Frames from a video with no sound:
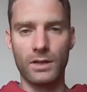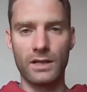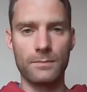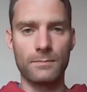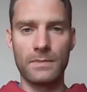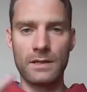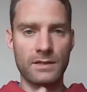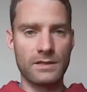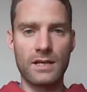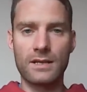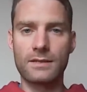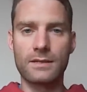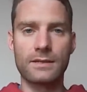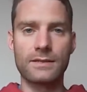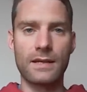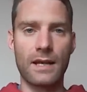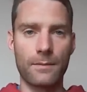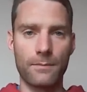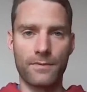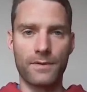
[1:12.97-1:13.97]
But it
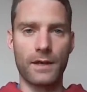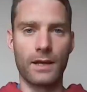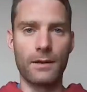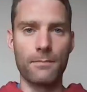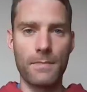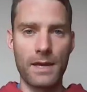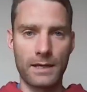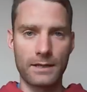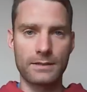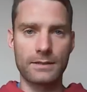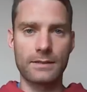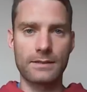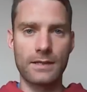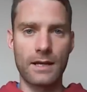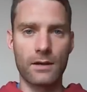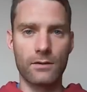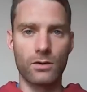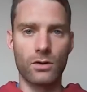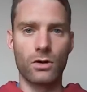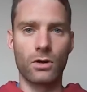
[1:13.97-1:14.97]
does the same thing, it
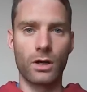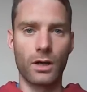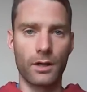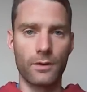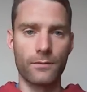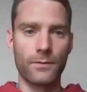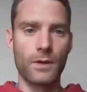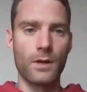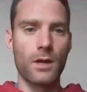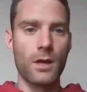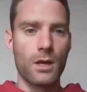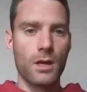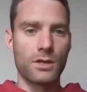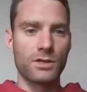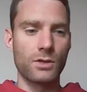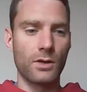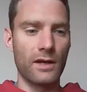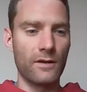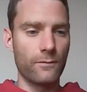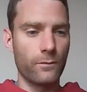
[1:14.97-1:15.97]
makes the sound longer.
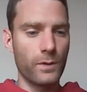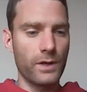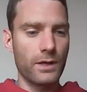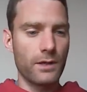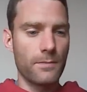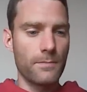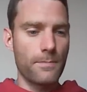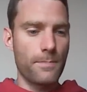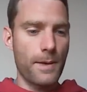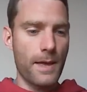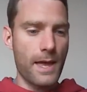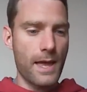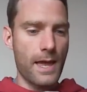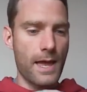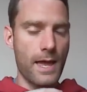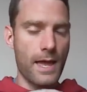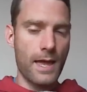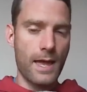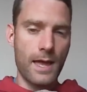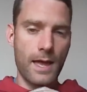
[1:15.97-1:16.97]
So if we
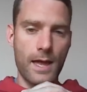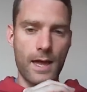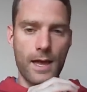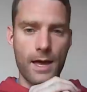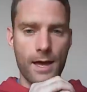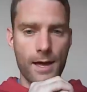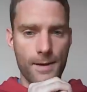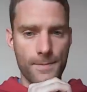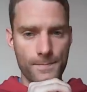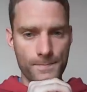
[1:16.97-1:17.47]
compare